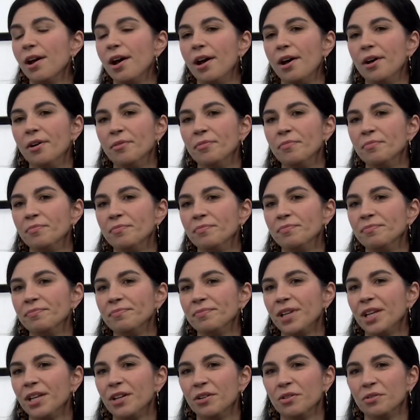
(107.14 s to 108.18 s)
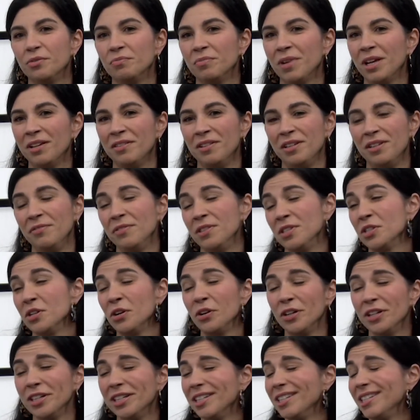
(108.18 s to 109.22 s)
um, you know, I even
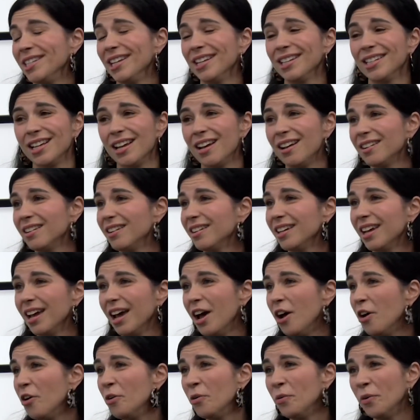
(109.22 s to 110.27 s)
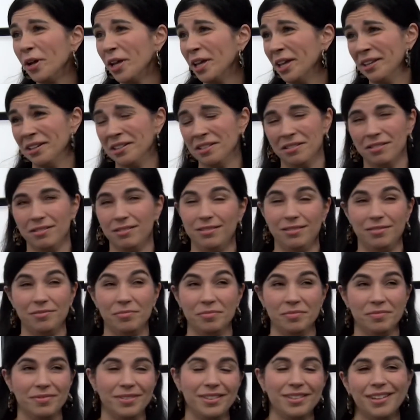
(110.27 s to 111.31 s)
started a TikTok account, and oh
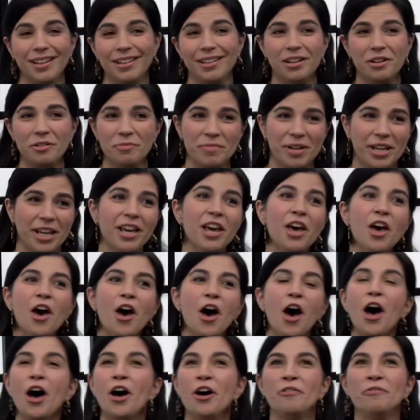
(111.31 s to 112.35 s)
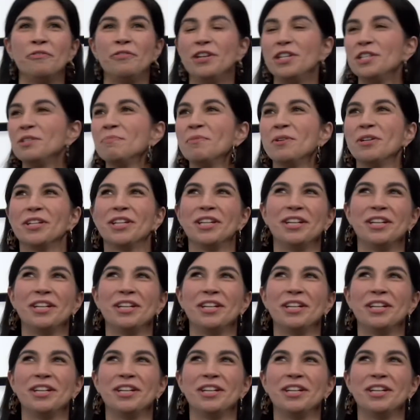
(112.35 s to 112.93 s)
God help me, um, Facebook